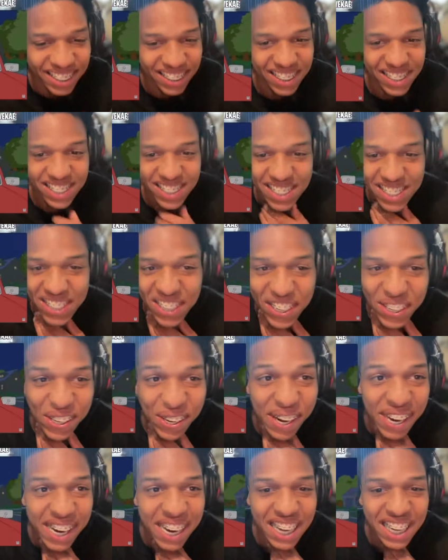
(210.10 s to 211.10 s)
This is
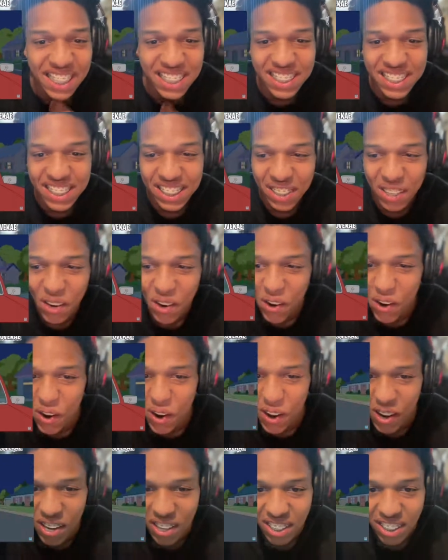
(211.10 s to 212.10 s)
crazy,
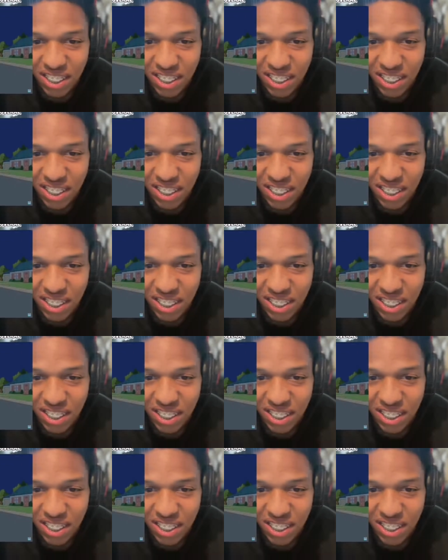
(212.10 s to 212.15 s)
y'all.